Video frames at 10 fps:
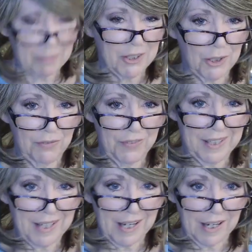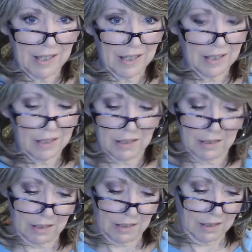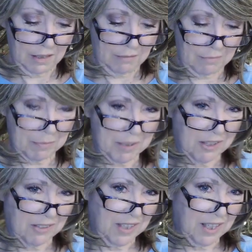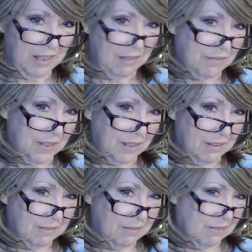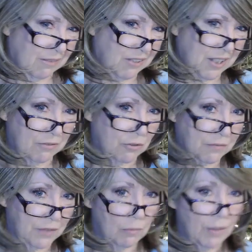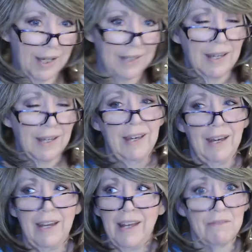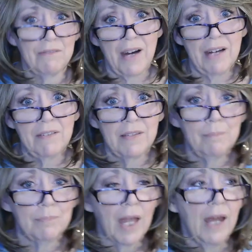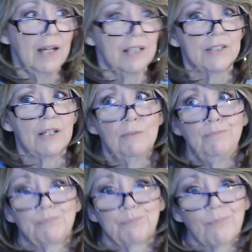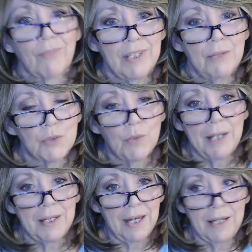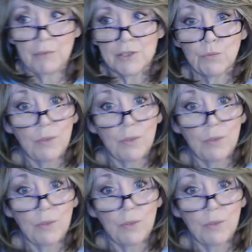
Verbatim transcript: maybe two feet high, maybe three feet, three to four feet wide, and I had five of them. So there was one, and it